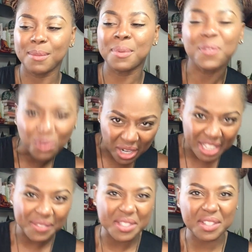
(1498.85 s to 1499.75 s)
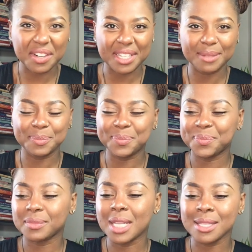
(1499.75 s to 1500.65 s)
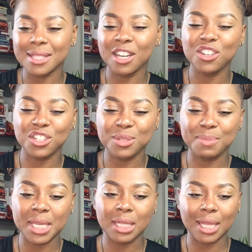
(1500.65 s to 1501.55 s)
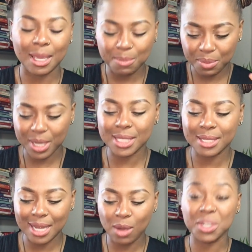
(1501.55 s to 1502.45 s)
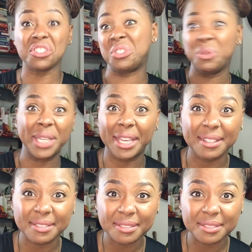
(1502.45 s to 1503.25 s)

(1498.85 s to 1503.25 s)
Before I even started. Instead of just being like present now and just doing it.